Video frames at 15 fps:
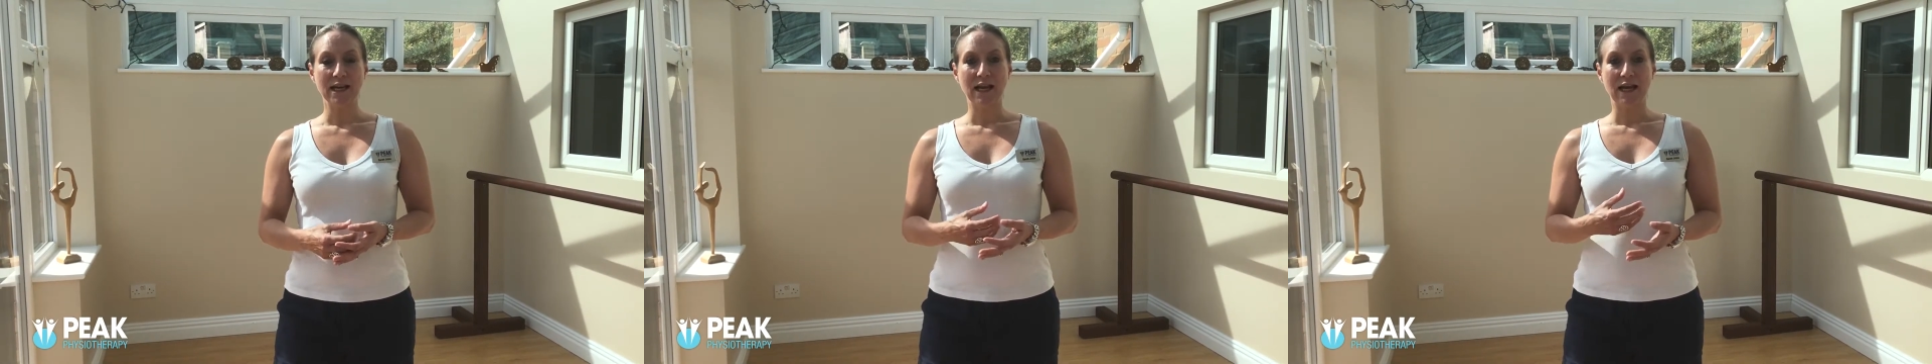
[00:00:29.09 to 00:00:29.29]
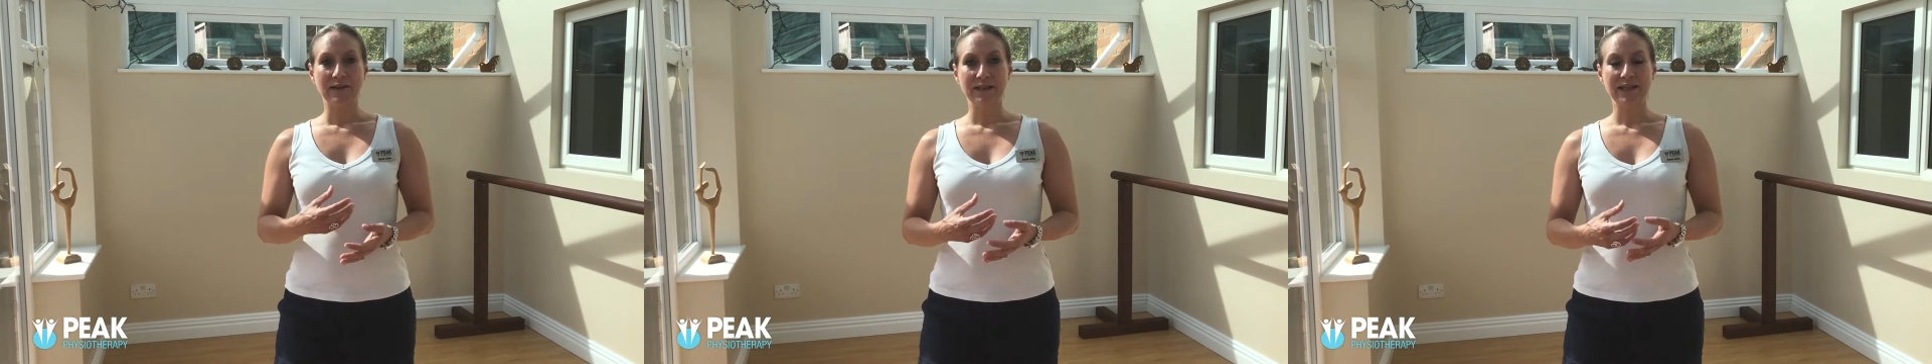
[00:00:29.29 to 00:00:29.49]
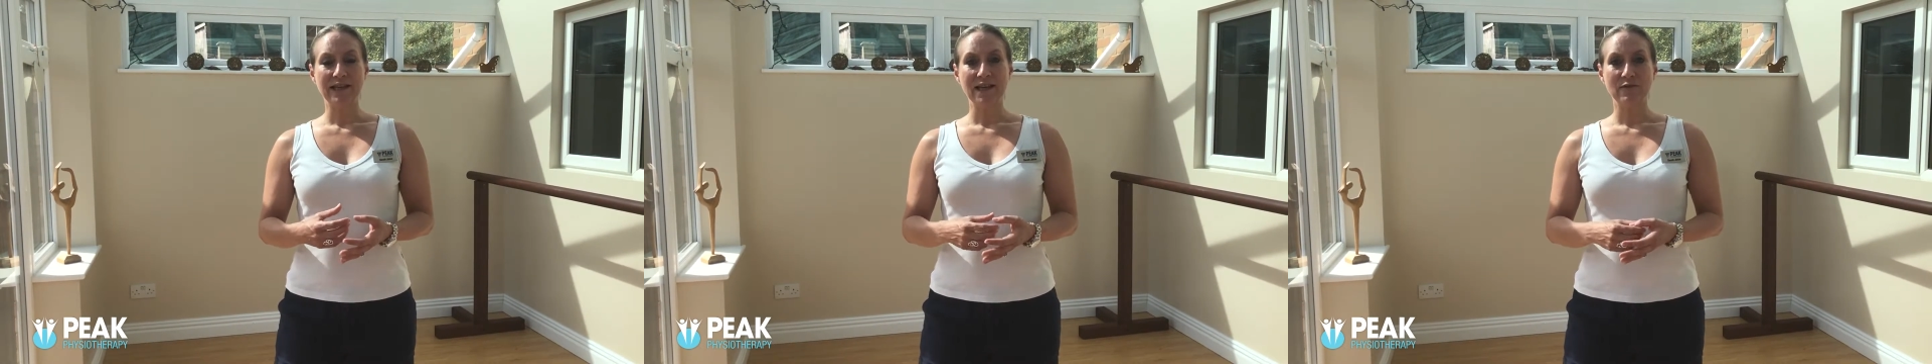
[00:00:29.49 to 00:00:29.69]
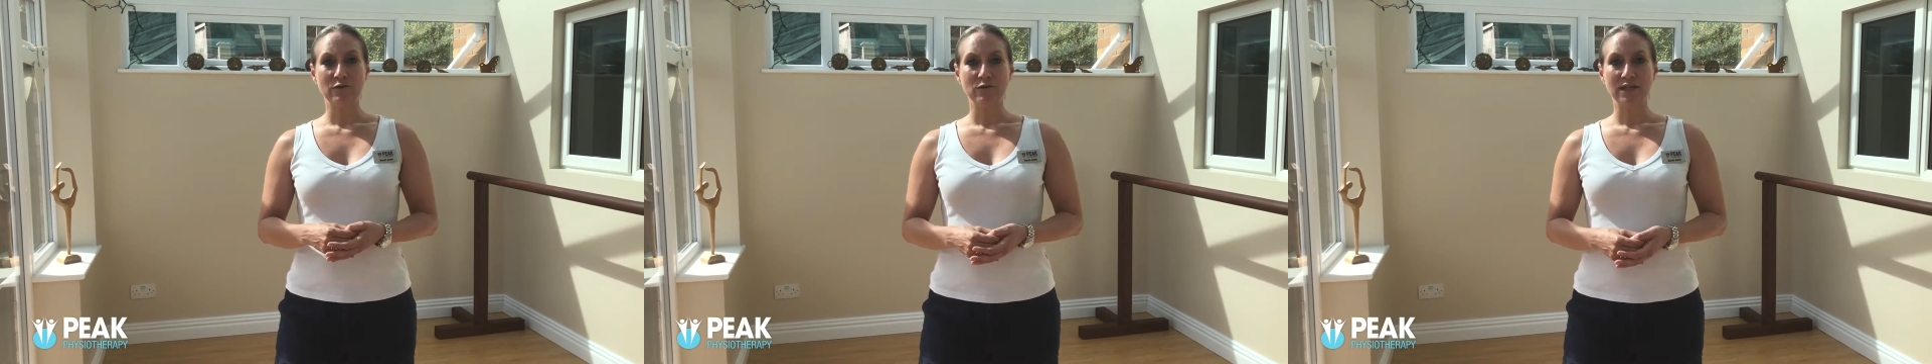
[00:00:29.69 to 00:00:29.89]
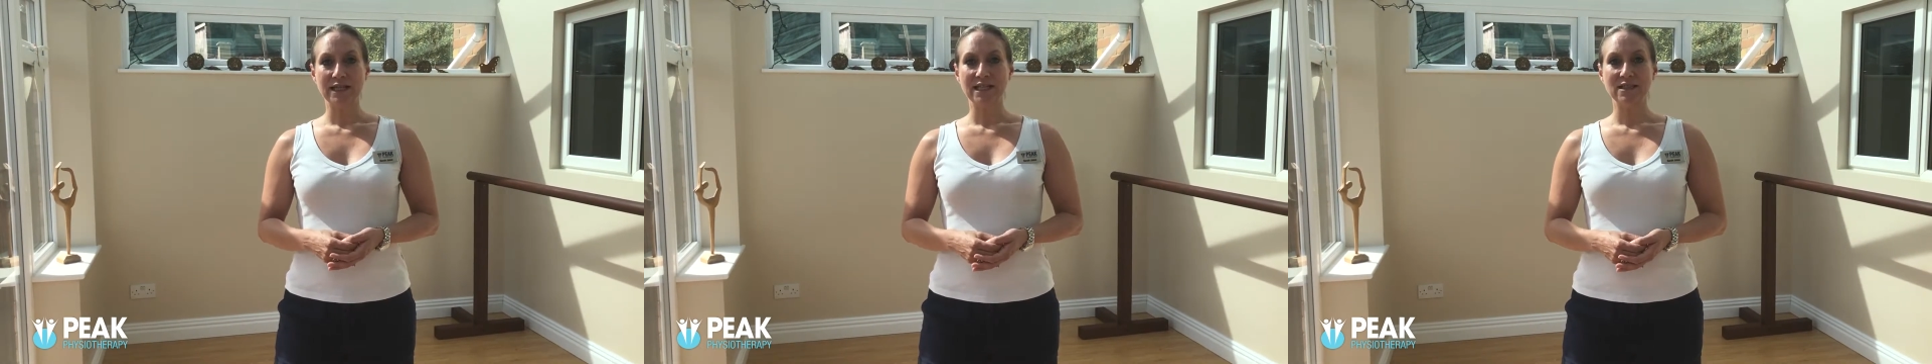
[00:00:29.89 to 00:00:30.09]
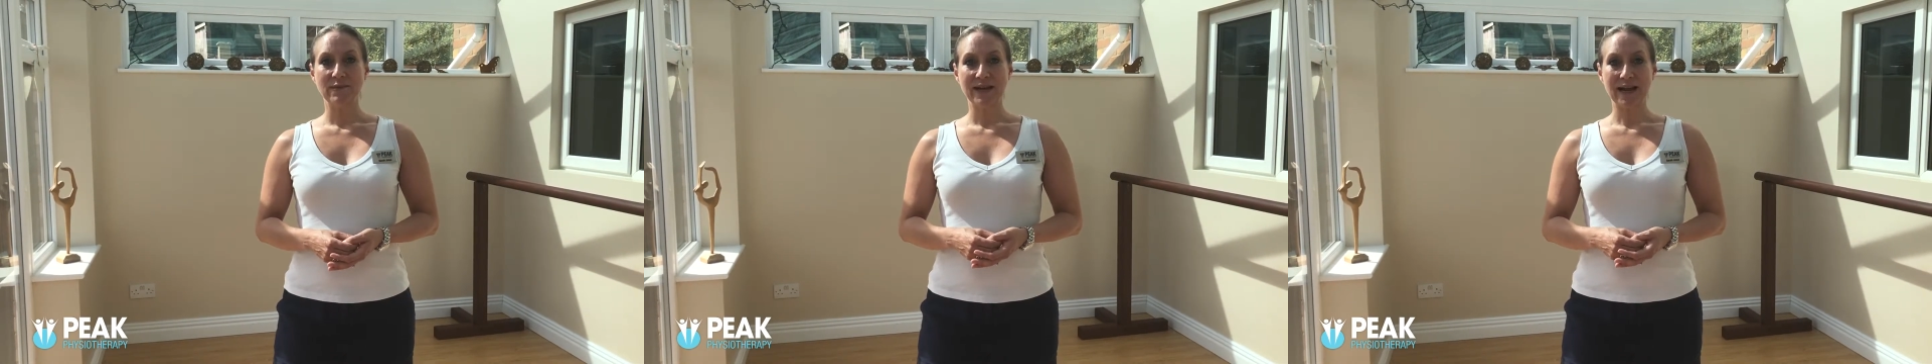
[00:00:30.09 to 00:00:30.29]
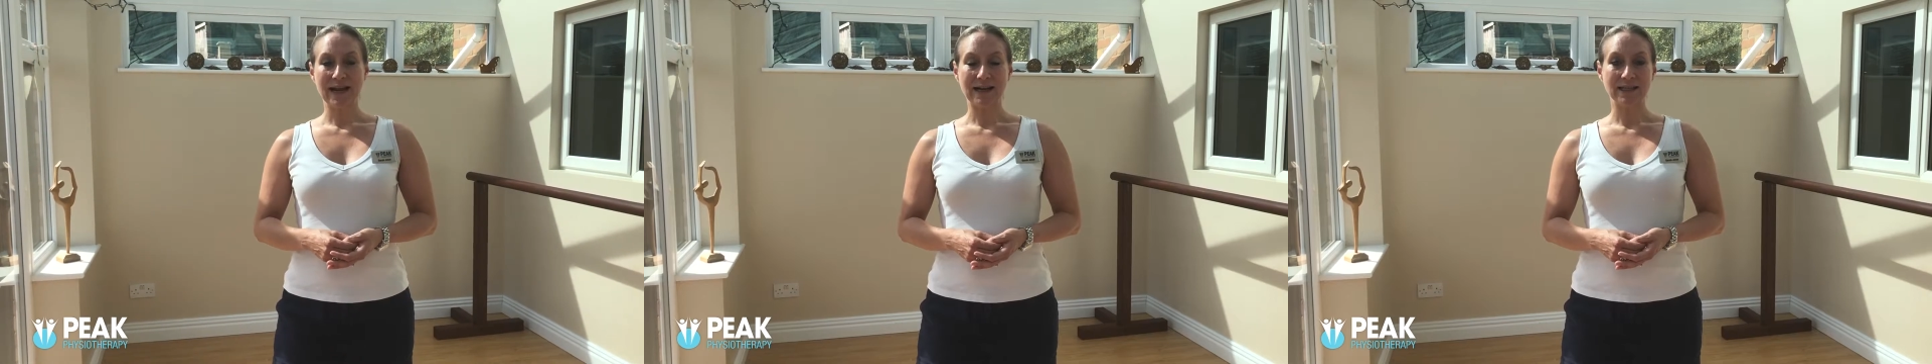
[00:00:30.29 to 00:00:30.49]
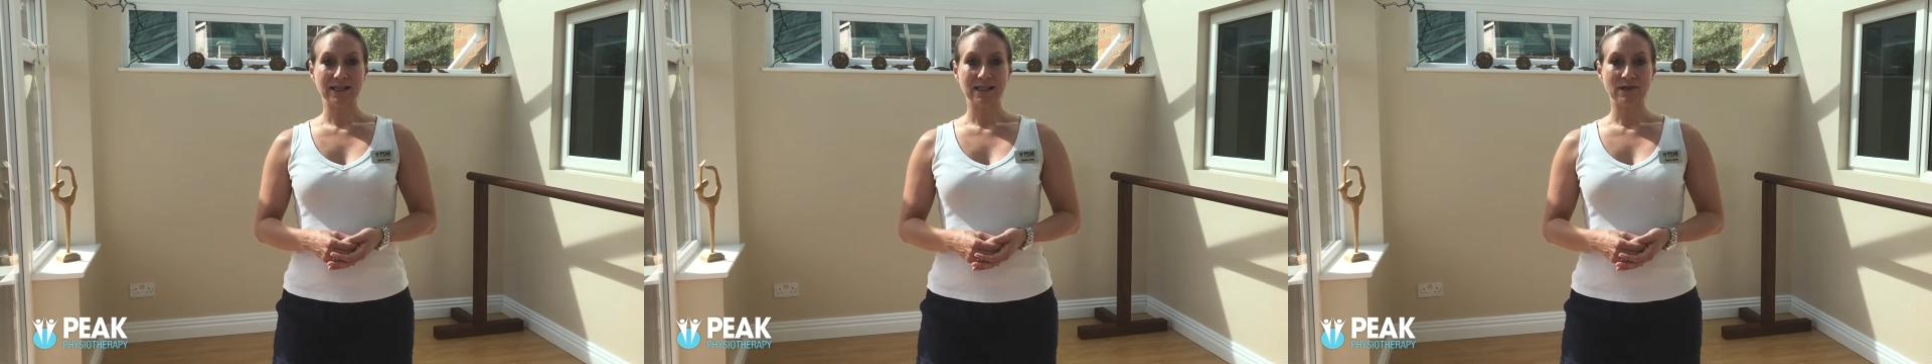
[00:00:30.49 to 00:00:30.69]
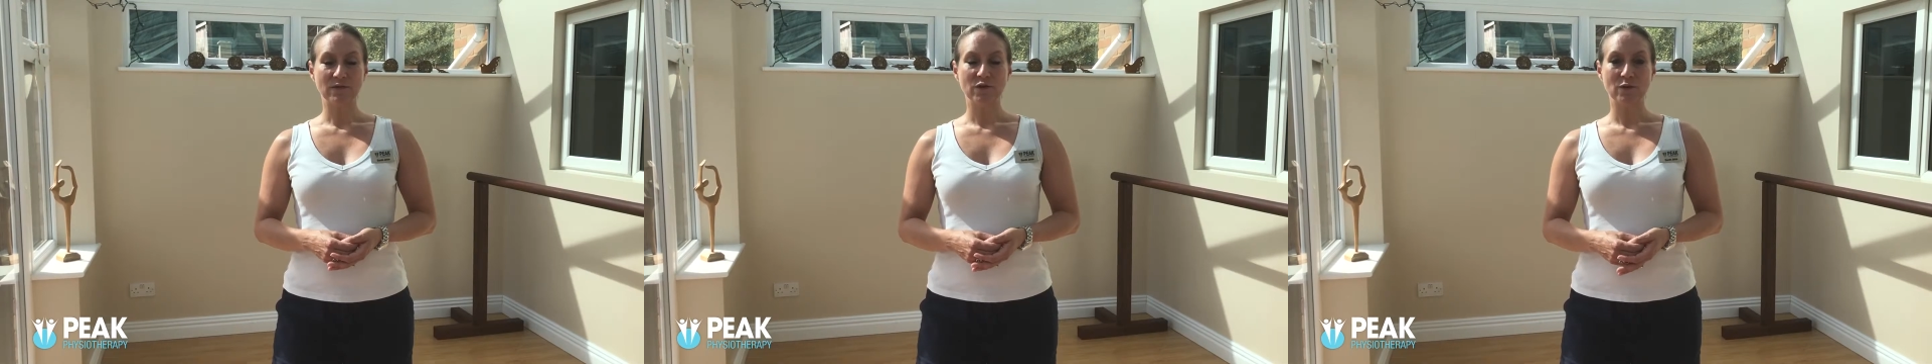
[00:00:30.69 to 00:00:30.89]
and they therefore need to be active